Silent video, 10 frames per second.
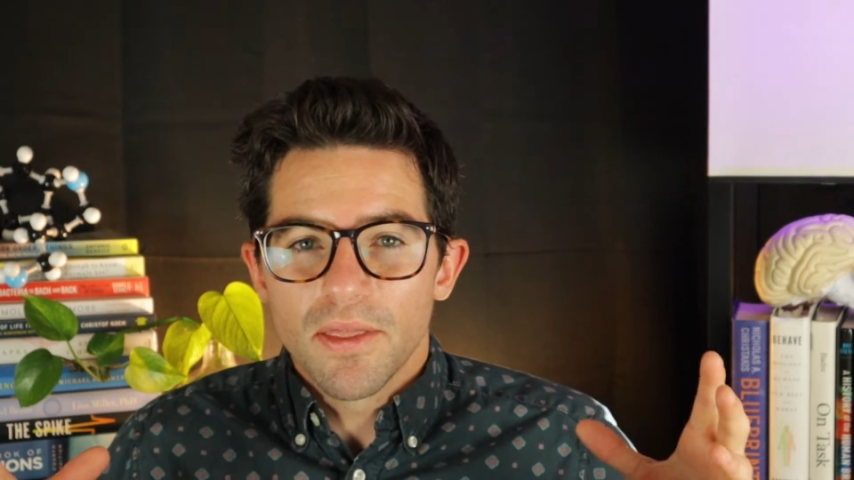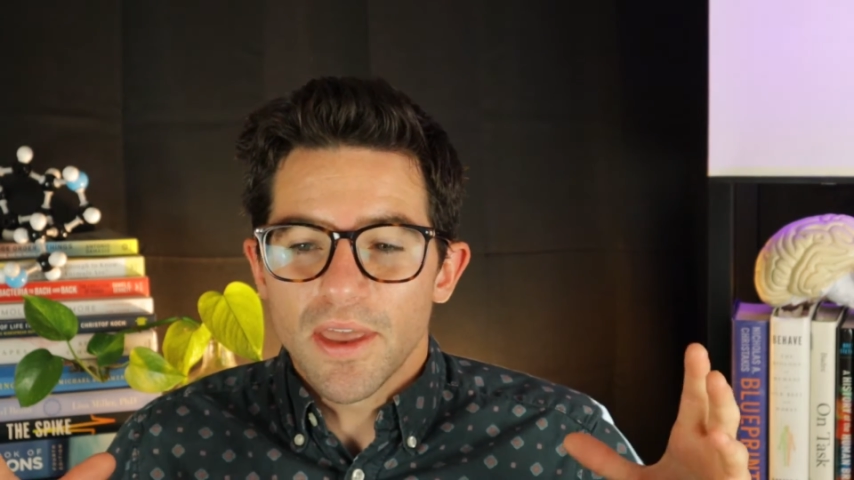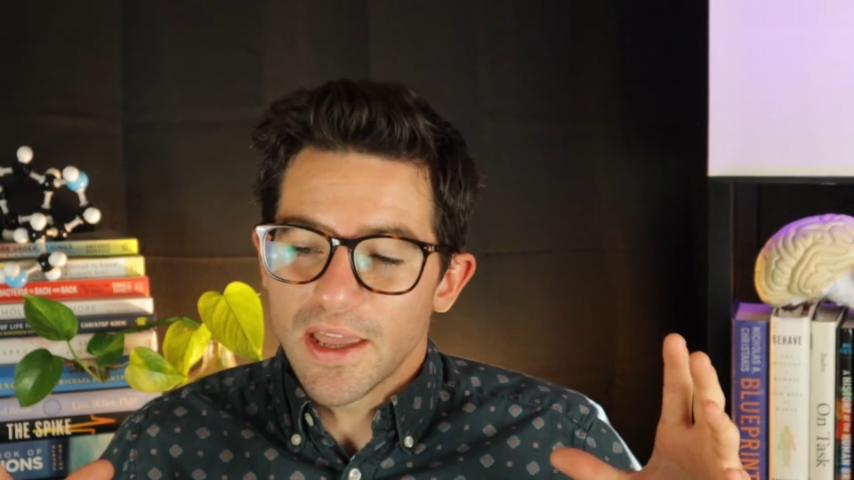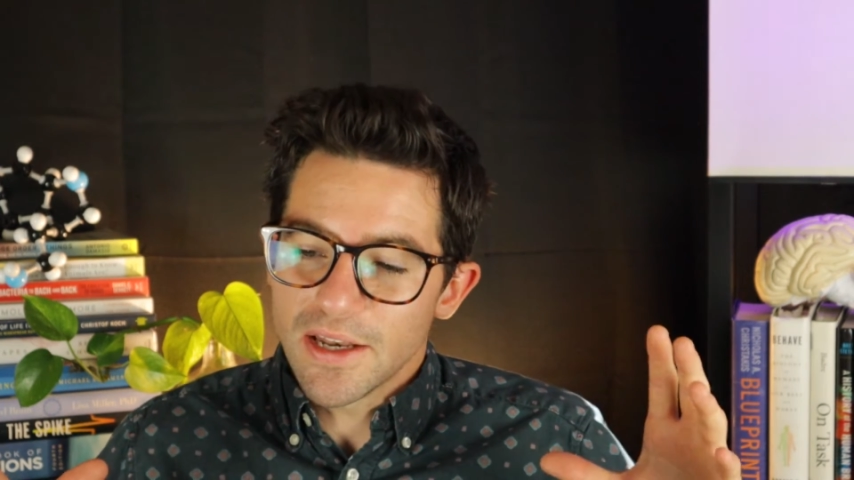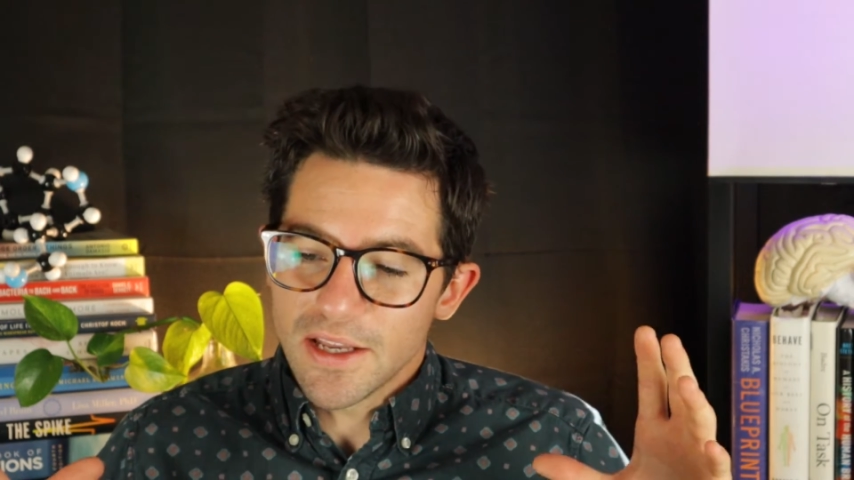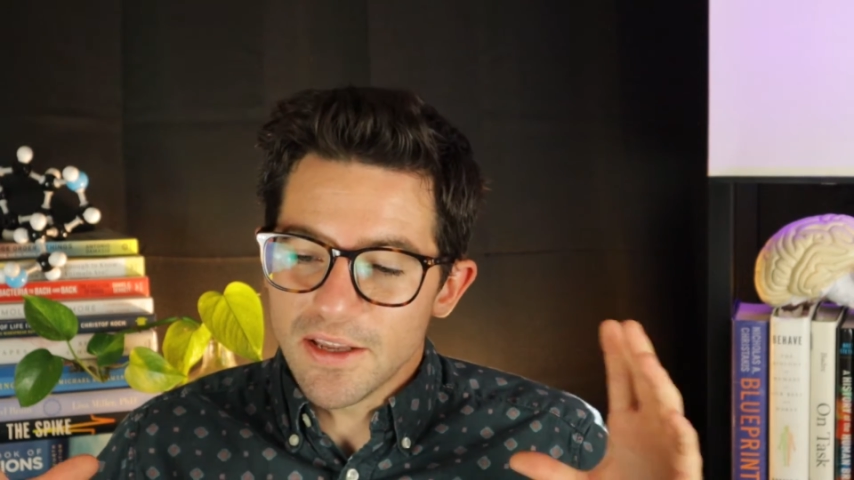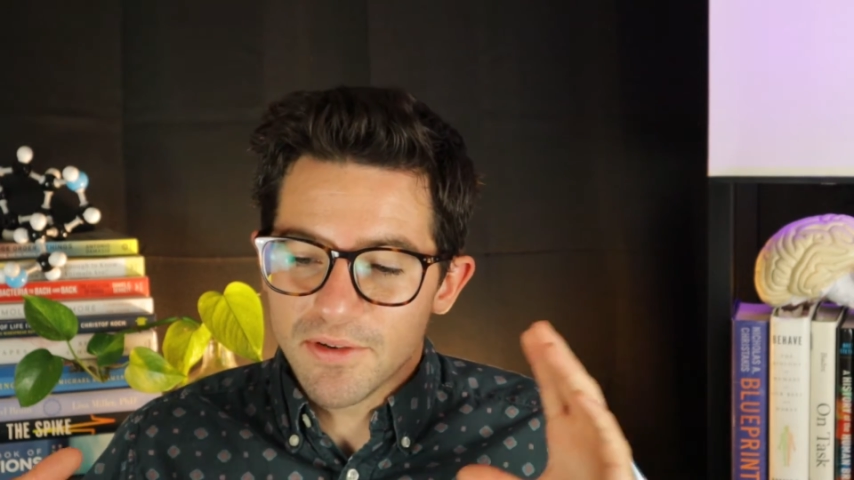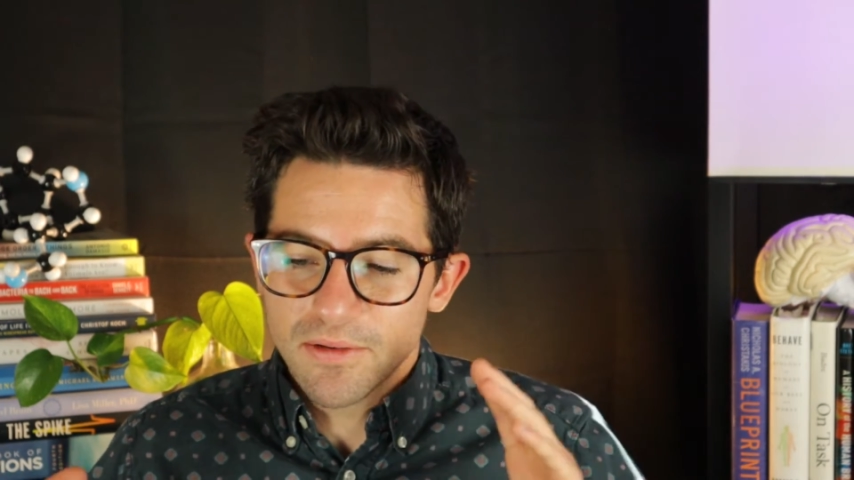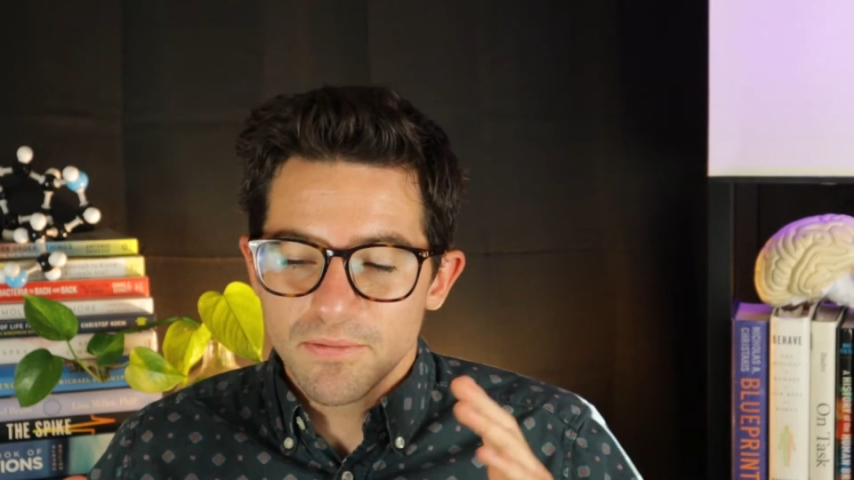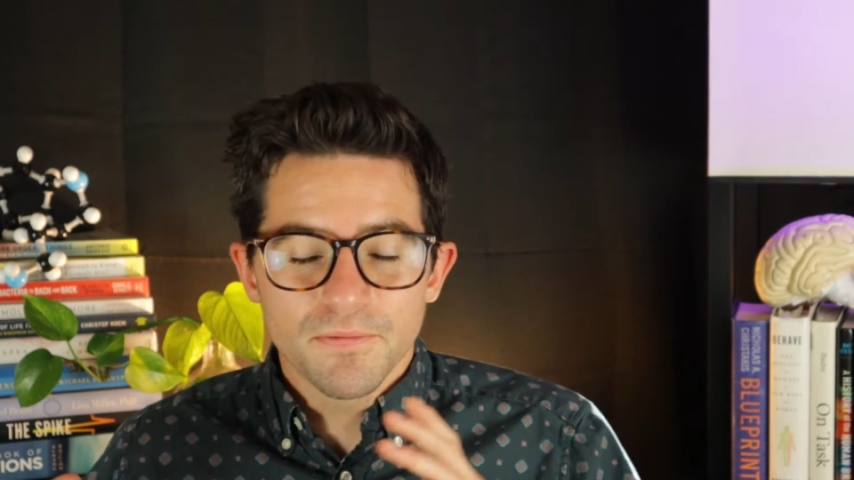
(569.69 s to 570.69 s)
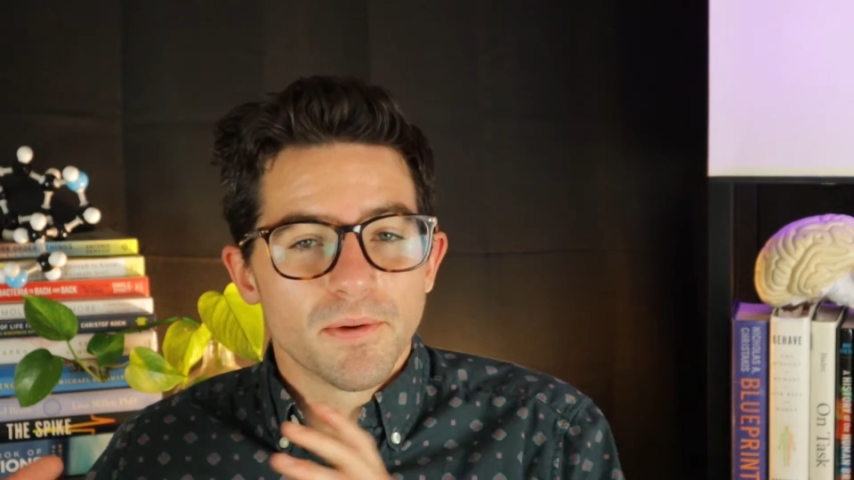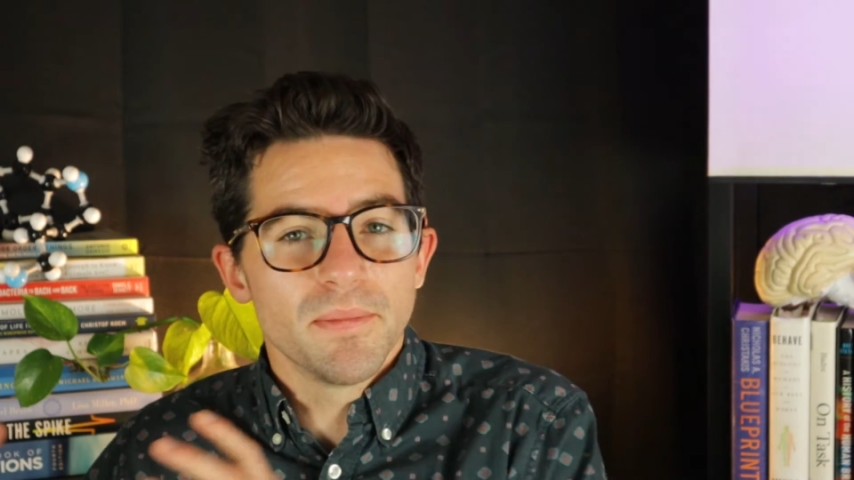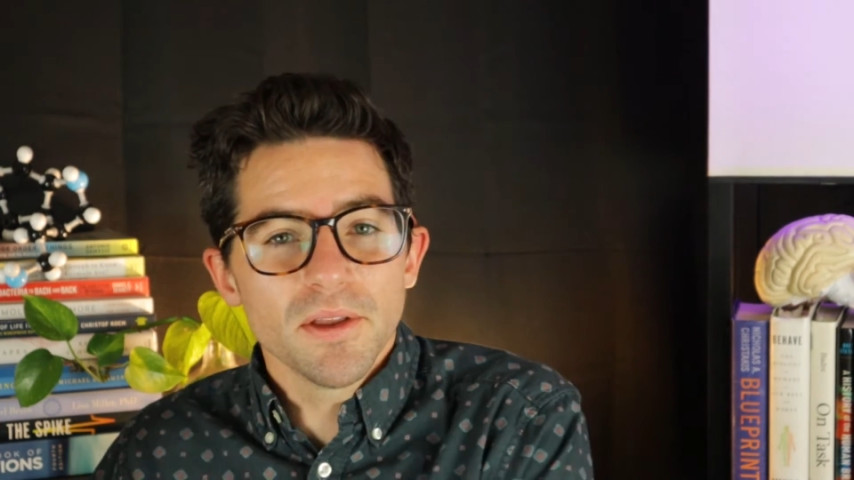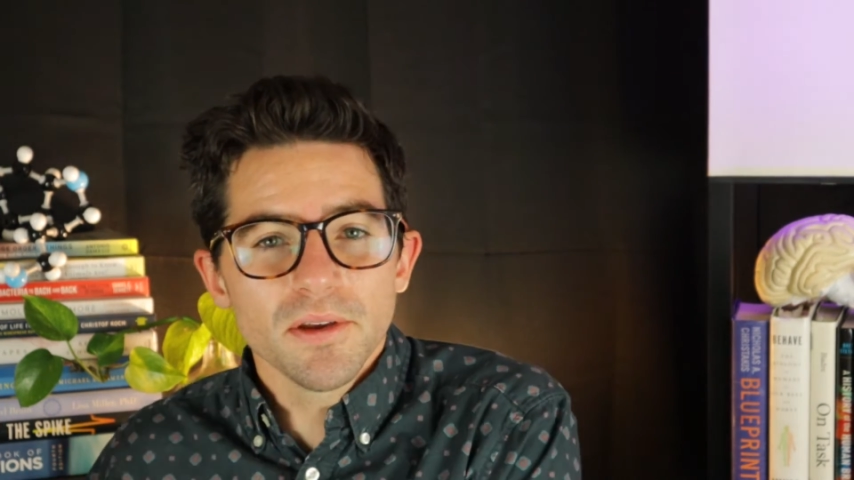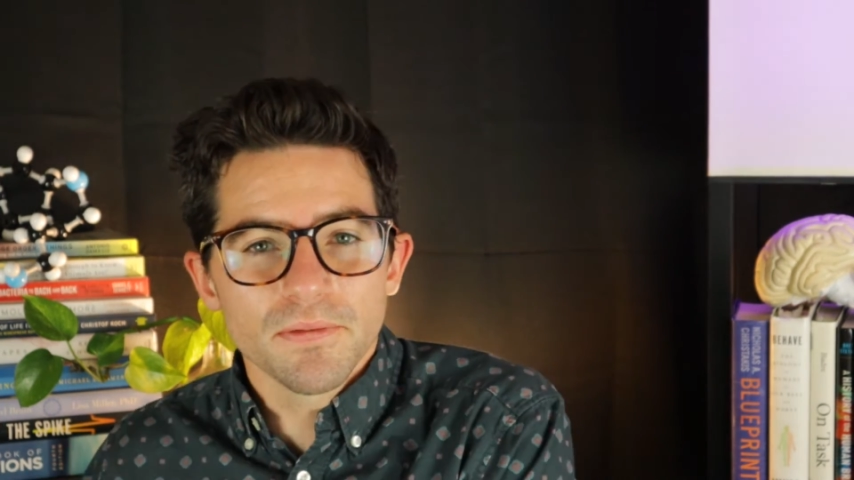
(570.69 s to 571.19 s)
than even
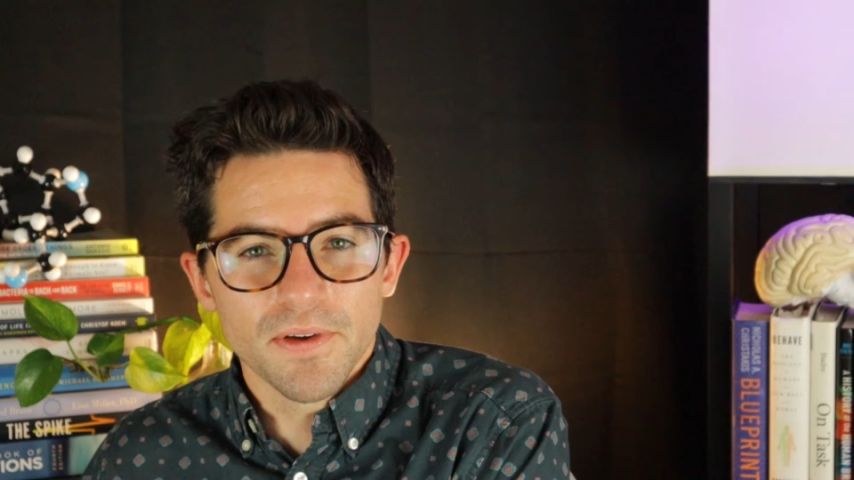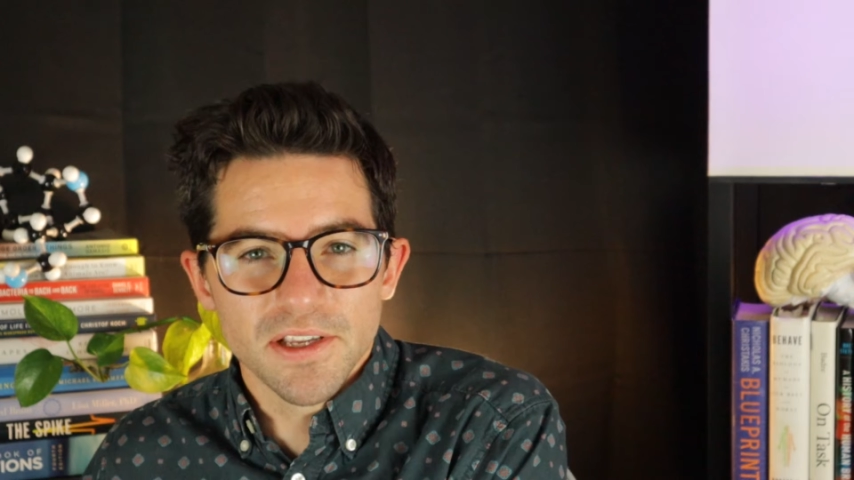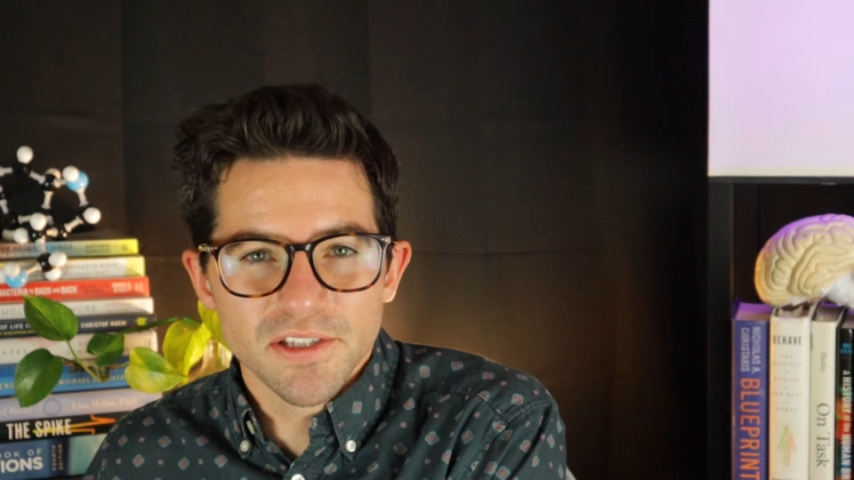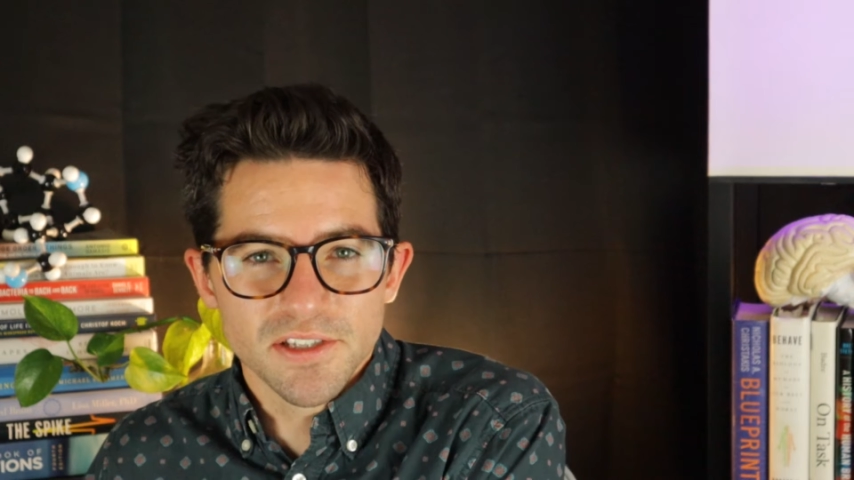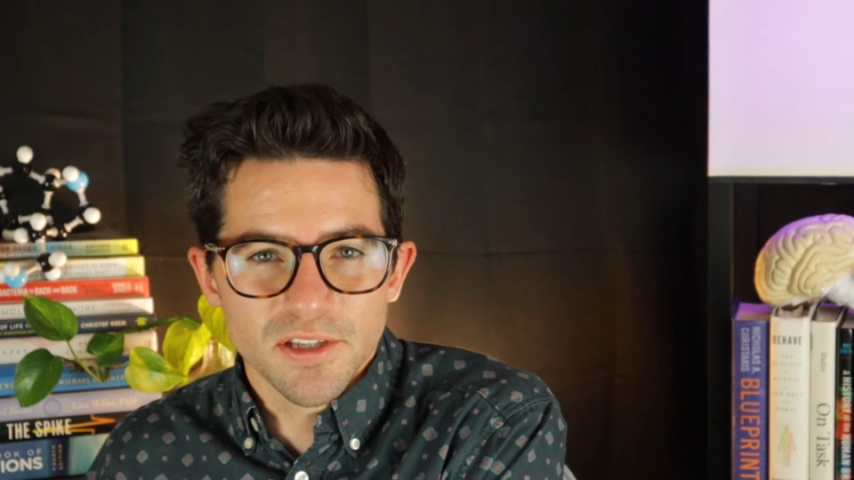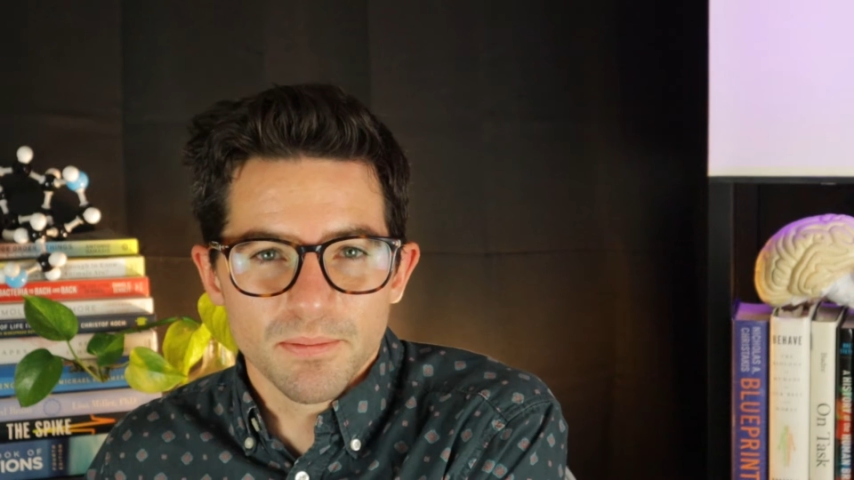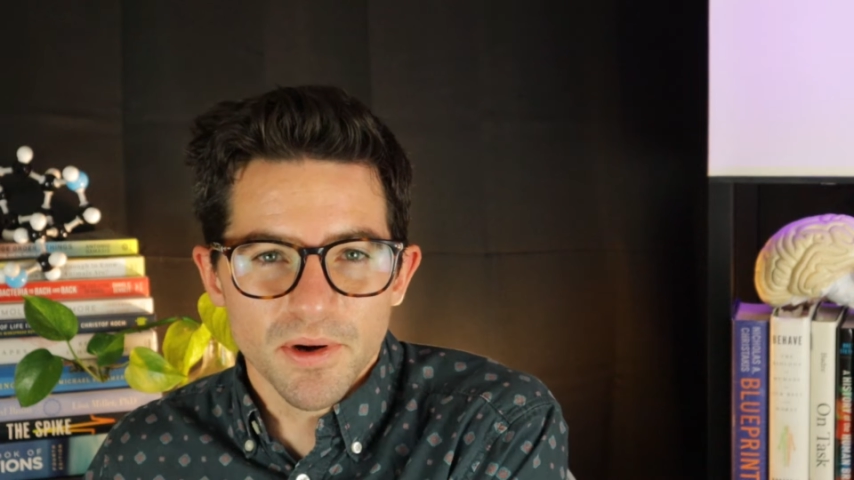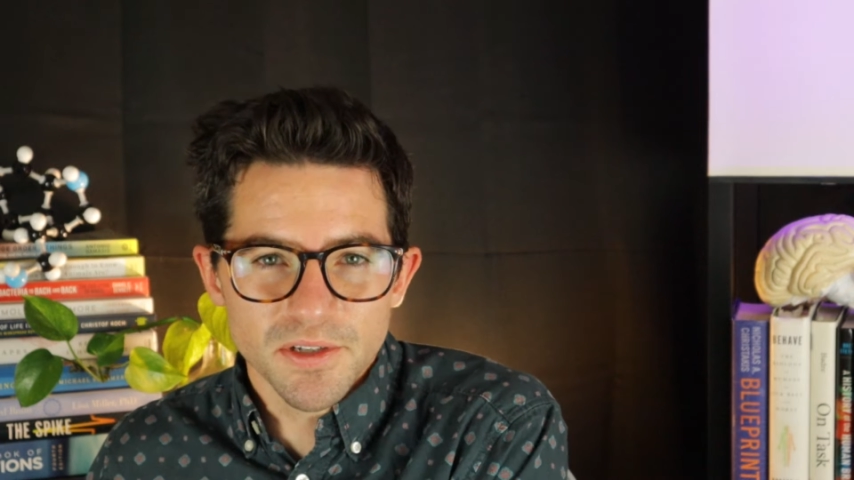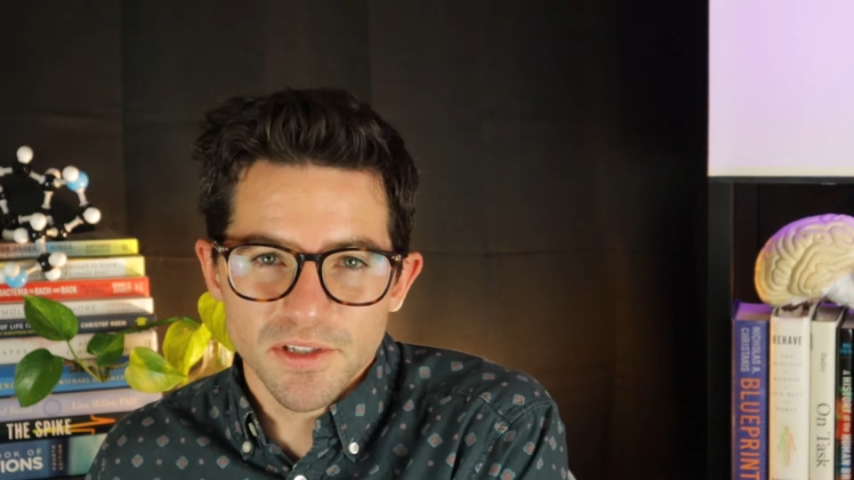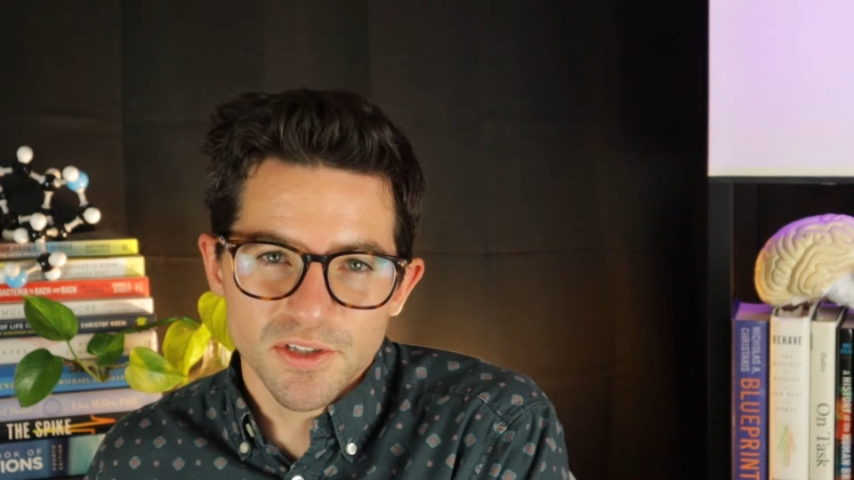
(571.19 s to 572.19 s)
familiar faces to the person,